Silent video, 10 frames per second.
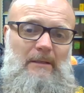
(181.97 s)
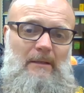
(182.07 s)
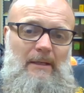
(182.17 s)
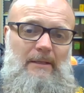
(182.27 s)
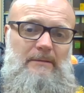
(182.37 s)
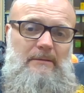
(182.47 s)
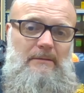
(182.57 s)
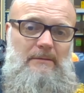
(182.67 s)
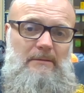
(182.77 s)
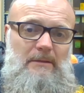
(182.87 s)
the class,
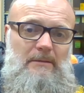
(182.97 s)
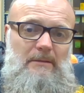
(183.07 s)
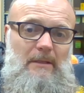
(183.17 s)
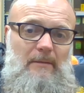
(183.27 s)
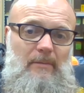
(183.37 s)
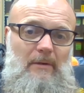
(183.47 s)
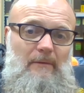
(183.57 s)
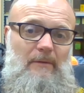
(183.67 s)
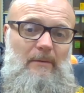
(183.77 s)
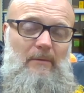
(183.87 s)
in part
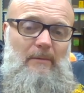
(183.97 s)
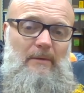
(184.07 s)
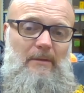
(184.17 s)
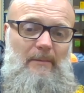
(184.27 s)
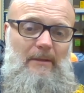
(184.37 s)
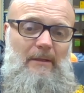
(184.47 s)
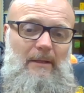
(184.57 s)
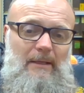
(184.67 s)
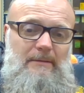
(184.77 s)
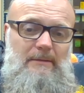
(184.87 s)
of what we're going to talk about in the
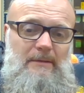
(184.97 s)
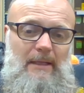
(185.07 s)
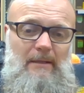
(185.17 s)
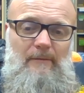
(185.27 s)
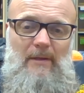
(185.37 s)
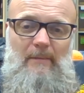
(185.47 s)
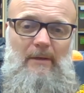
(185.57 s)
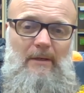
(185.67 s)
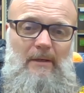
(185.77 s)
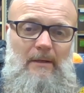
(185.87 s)
class is, hey, if I
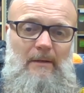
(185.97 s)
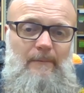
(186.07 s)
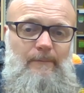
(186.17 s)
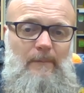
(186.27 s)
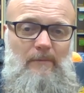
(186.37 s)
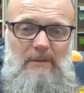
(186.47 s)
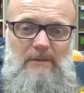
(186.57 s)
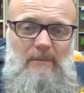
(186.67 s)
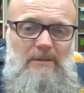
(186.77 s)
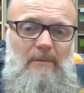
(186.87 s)
bought a car for
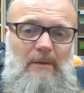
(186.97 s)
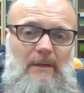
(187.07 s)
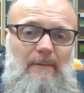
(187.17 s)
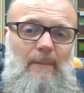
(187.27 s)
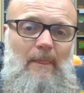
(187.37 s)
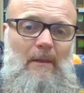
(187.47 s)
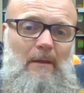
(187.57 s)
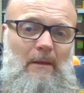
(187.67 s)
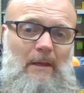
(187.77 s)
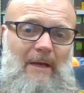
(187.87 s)
this much money,
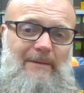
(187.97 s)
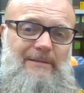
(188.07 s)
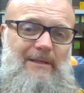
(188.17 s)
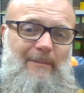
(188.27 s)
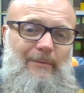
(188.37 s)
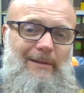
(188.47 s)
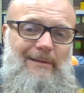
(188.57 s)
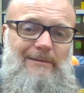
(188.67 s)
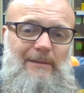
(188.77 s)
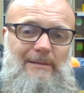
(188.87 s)
how much could I put
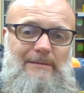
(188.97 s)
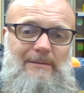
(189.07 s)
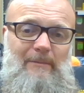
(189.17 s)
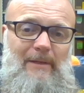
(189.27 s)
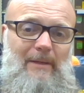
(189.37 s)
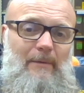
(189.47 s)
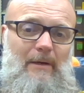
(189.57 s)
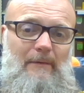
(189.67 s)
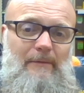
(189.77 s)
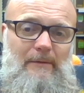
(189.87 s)
into it and still make a
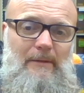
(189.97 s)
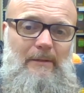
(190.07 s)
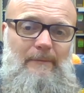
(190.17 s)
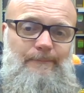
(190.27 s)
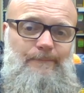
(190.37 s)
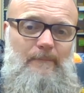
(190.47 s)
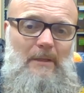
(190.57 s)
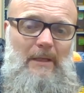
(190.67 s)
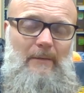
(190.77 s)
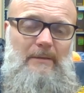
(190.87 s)
profit on the deal?
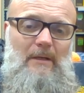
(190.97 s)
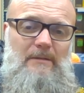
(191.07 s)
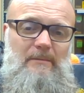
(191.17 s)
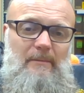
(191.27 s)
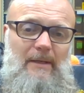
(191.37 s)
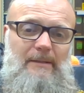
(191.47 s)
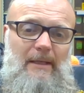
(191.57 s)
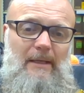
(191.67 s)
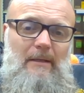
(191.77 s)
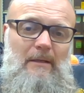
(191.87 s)
Okay, we're going to talk some about
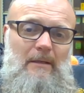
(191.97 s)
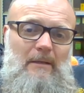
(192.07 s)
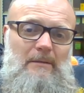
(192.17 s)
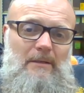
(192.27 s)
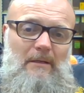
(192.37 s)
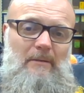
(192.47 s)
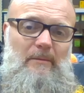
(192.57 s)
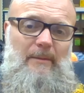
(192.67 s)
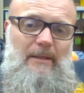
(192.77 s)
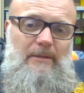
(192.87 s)
that. Talk a
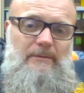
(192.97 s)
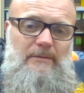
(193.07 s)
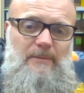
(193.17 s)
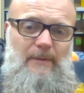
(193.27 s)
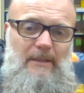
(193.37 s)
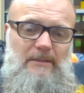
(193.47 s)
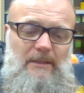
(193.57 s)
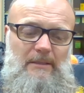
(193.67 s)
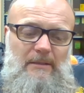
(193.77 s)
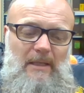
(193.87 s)
little bit about using
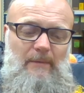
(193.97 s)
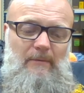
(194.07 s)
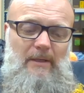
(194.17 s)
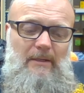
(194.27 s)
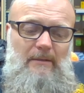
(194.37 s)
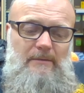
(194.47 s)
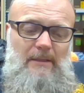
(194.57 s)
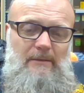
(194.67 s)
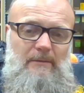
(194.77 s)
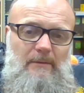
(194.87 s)
spreadsheets, keeping records,
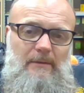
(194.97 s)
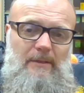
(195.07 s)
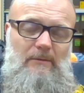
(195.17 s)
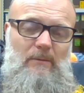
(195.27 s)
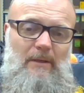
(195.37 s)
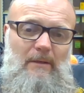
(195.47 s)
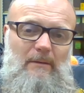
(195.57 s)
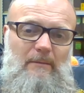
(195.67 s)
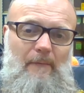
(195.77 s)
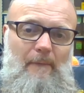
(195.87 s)
that sort of thing as well.